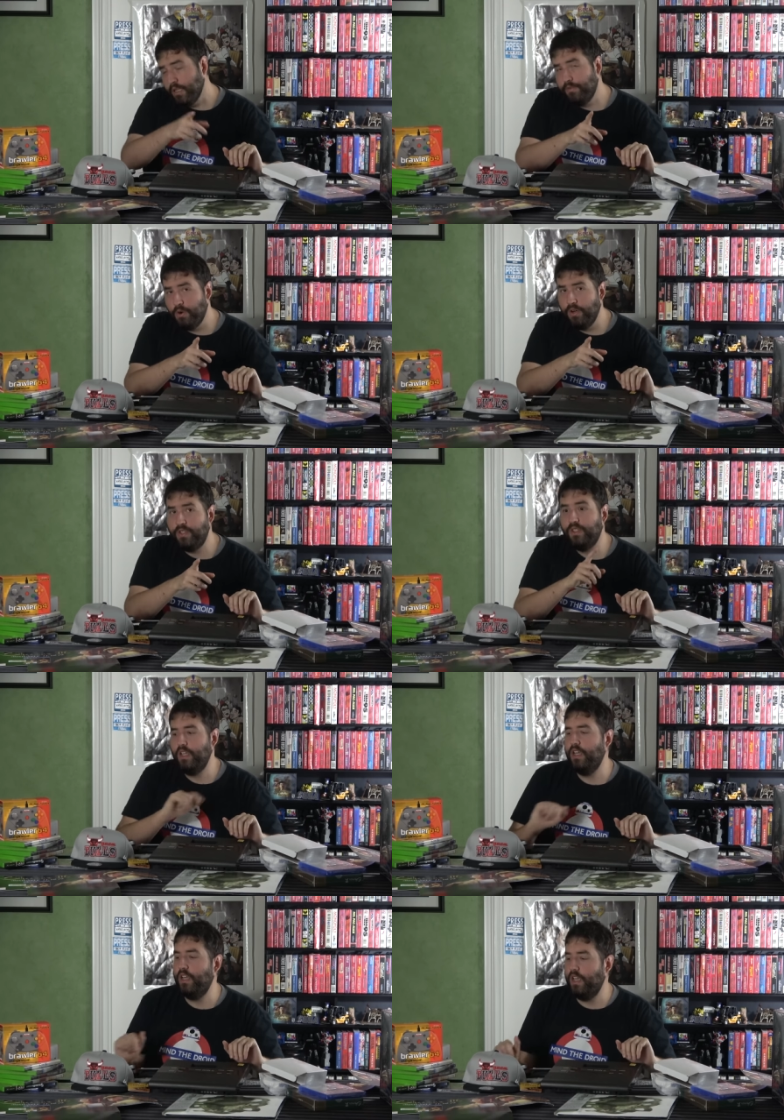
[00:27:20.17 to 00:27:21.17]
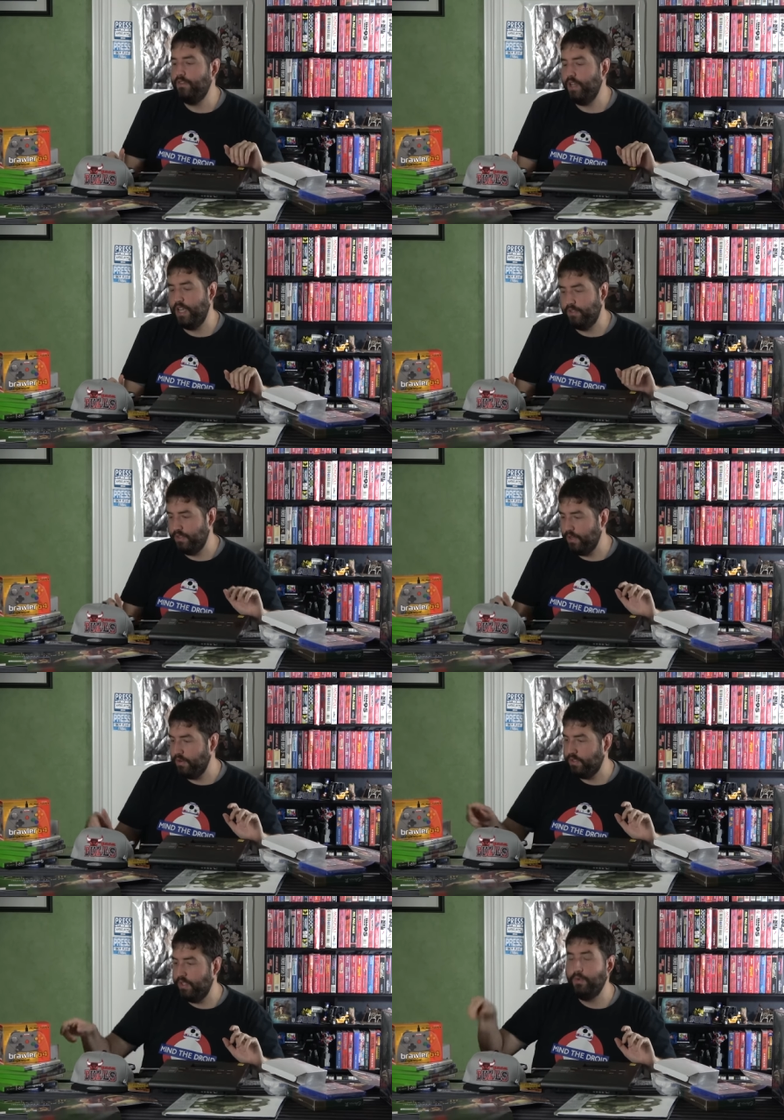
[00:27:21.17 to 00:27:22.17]
of course, uh, if you guys you
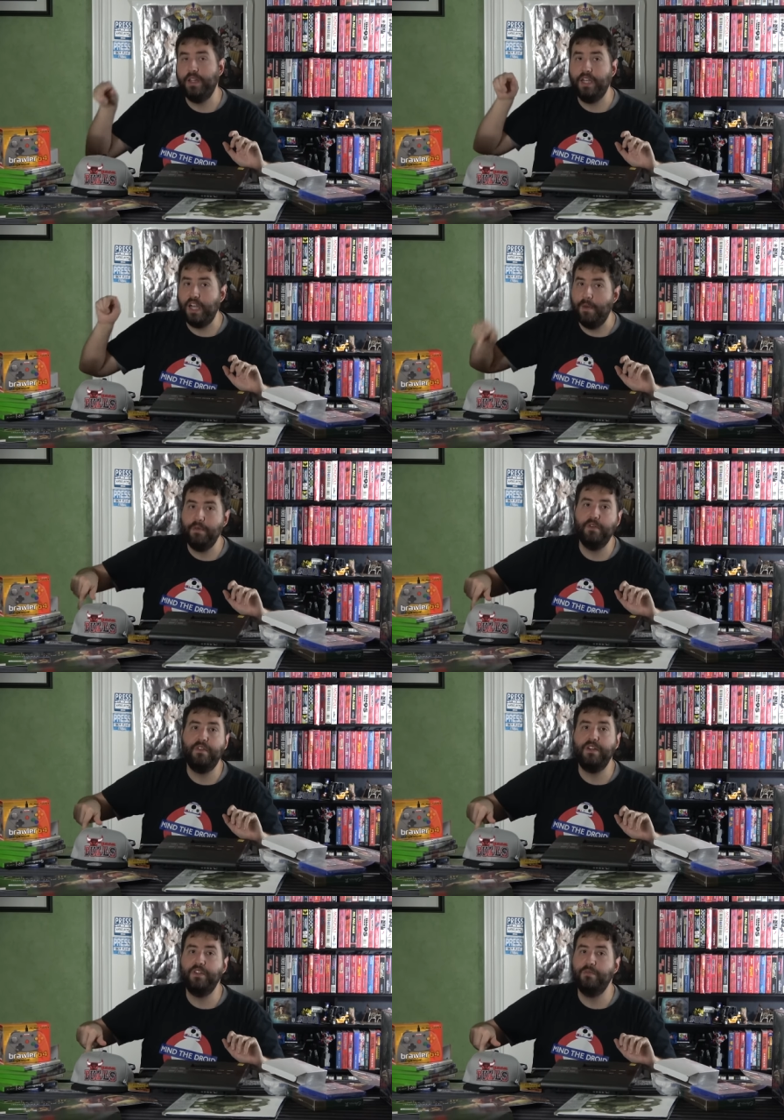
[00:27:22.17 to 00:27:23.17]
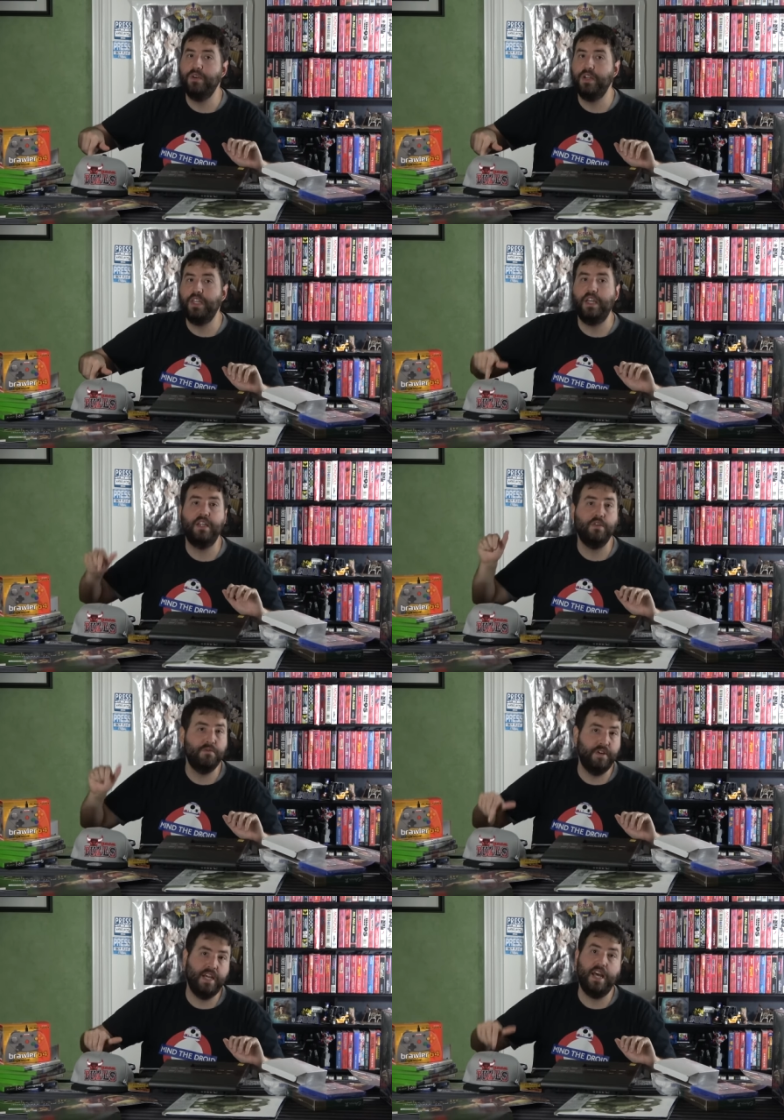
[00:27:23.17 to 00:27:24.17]
know still want that copy of Revenge of the Bird King, don't
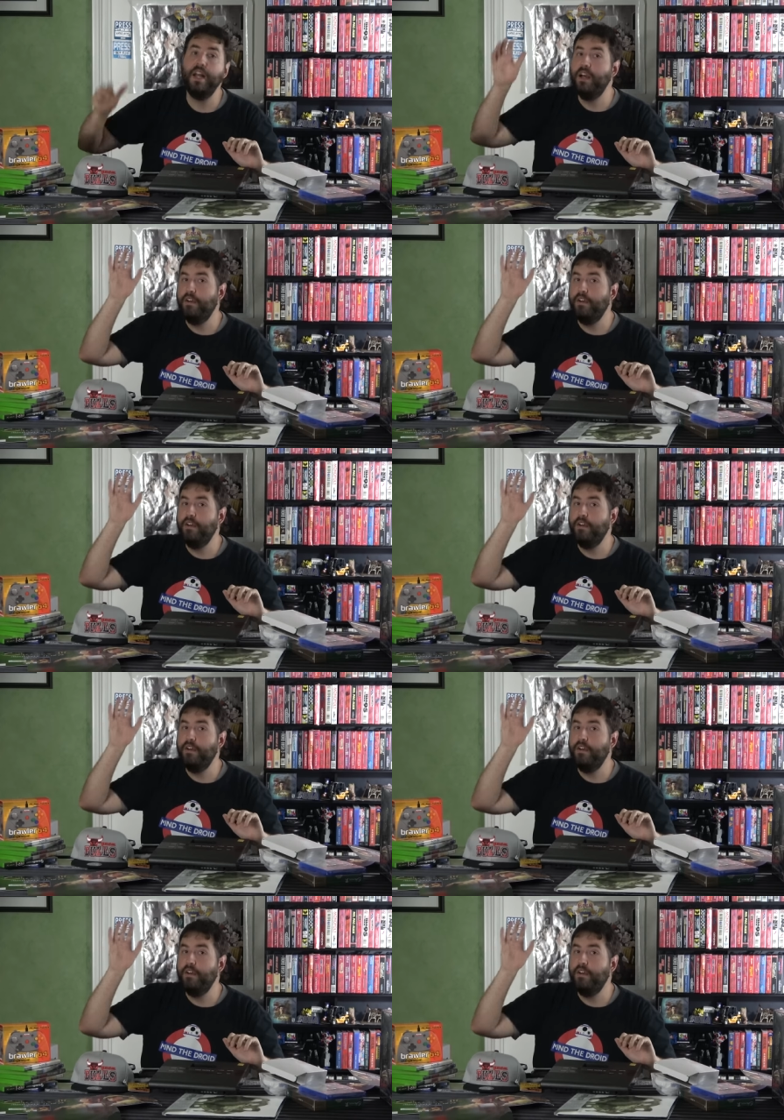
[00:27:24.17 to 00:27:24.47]
forget.